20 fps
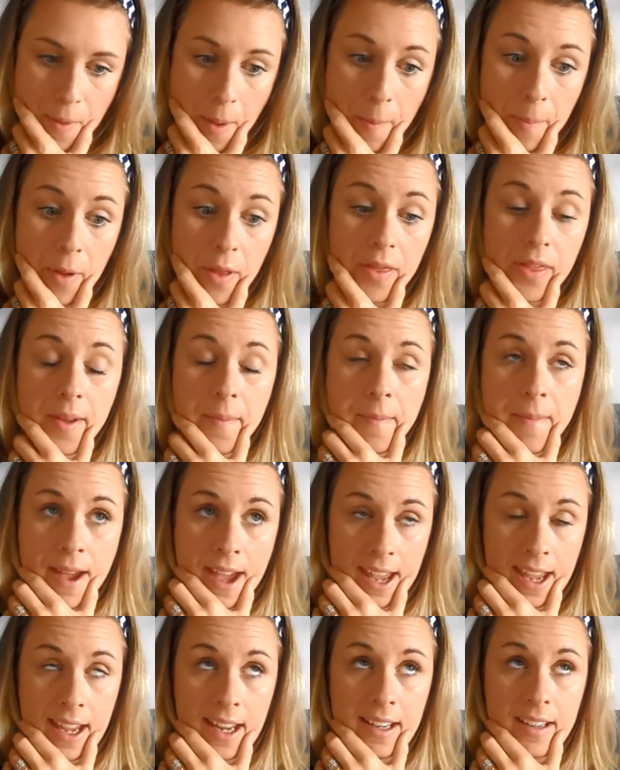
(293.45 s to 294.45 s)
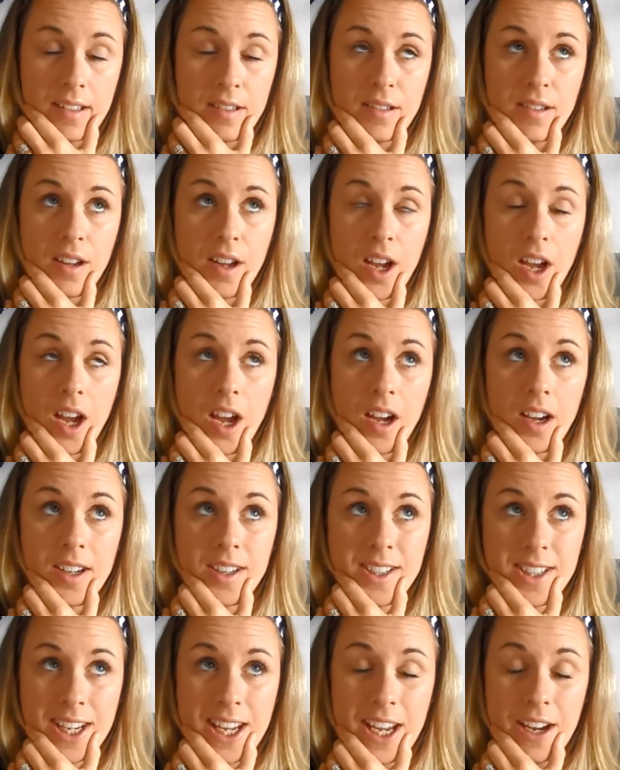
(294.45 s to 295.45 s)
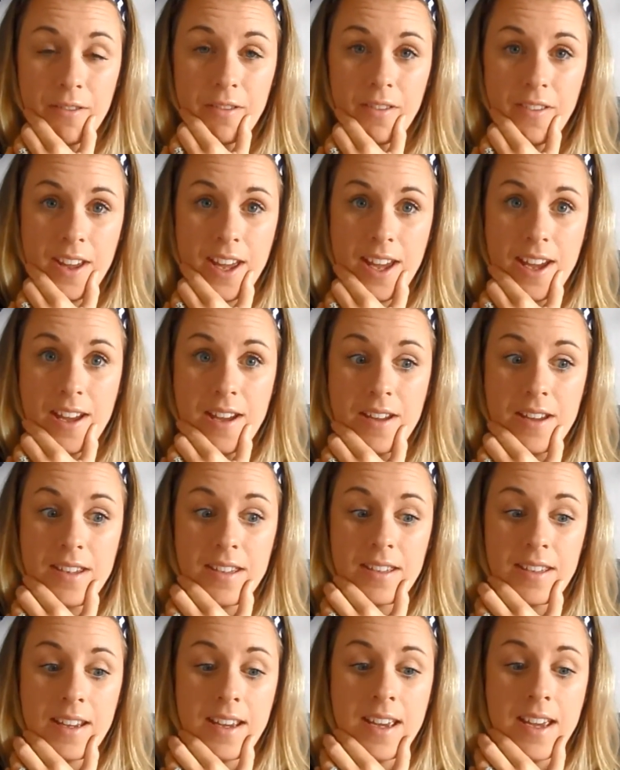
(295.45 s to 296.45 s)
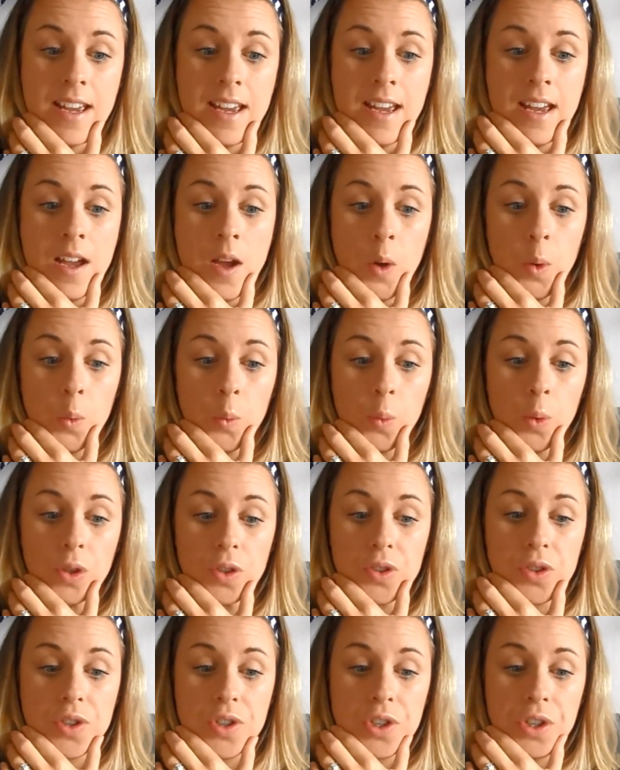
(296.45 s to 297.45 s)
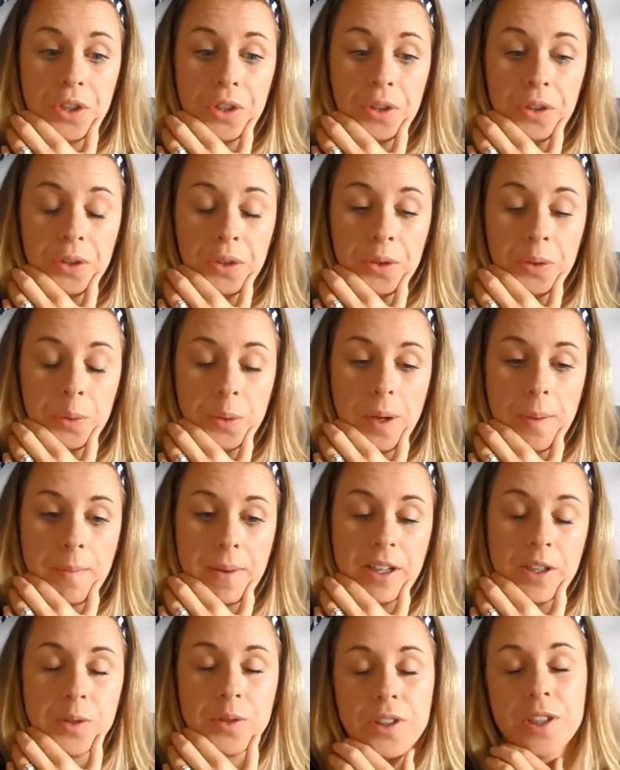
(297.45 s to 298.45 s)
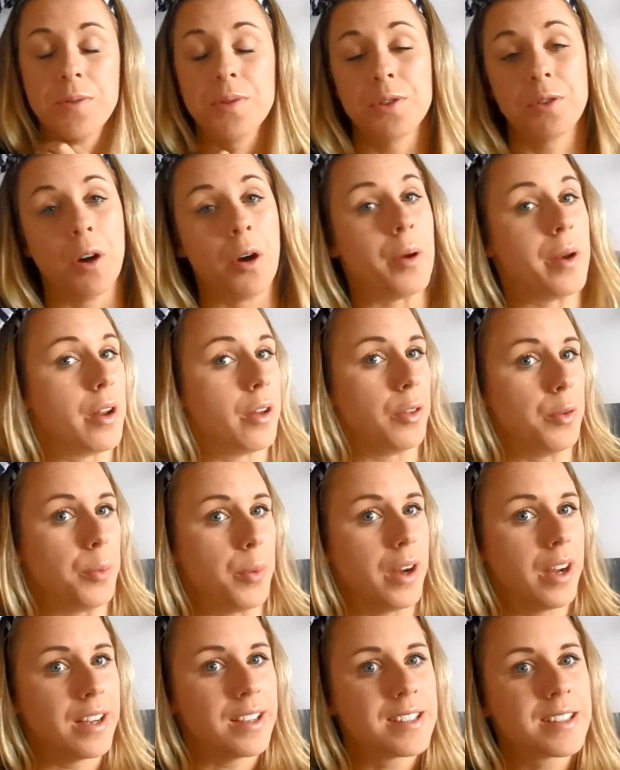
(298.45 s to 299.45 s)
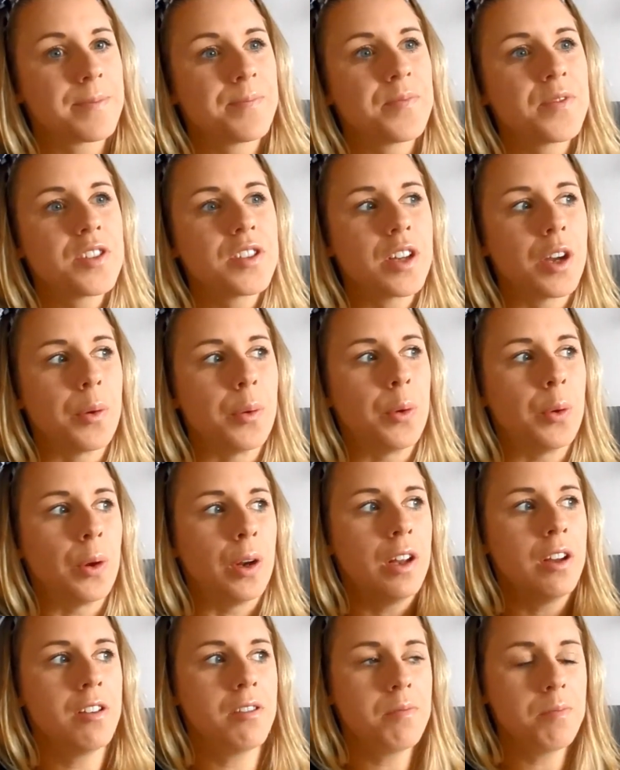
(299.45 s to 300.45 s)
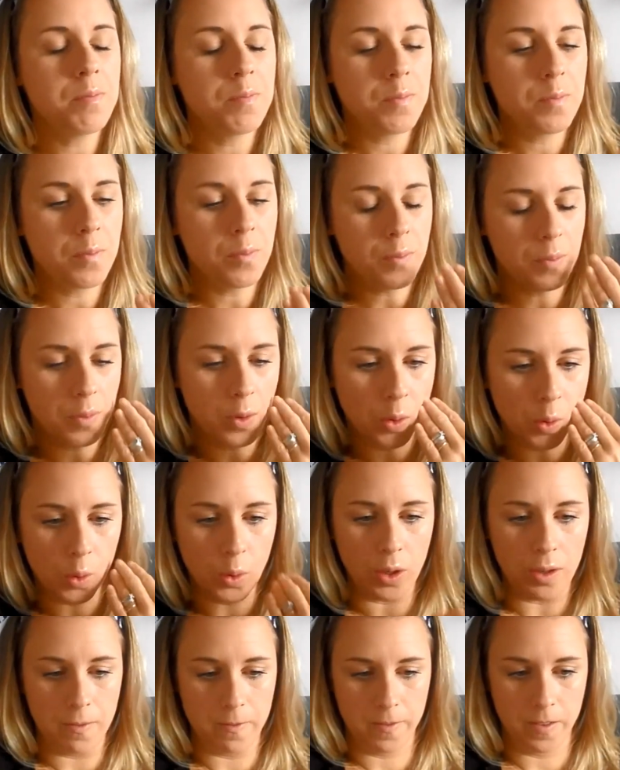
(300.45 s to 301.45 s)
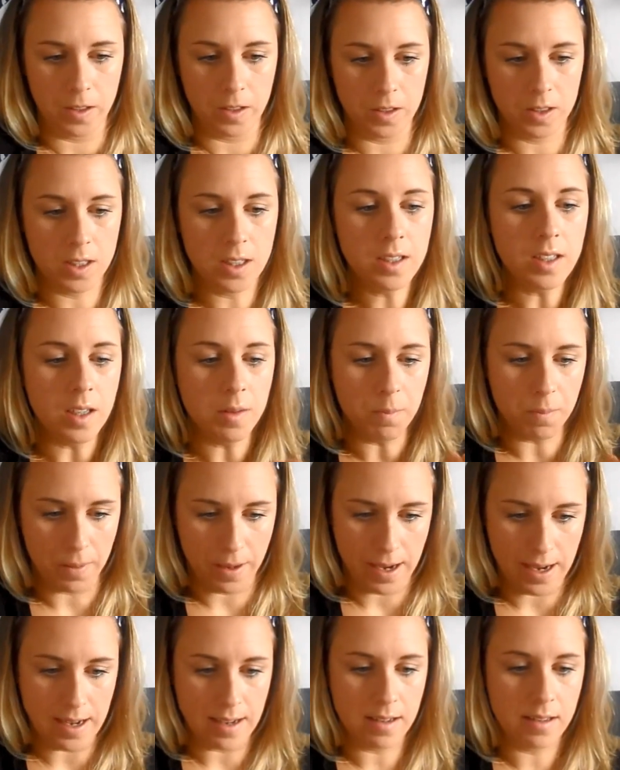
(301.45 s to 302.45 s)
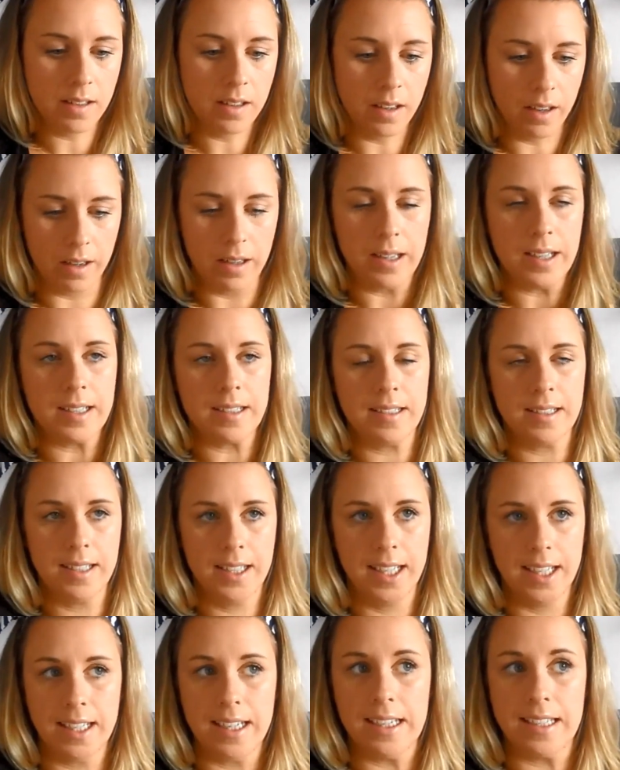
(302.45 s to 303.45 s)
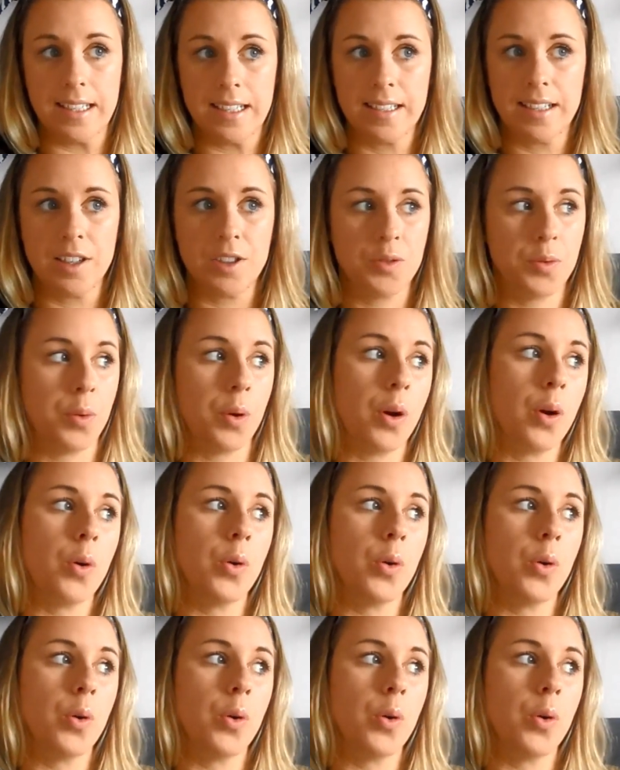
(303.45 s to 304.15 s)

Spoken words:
But the main idea of his was to make sure she was growing otherwise, so all her organ functions, her brain, her heart, her kidneys, etc.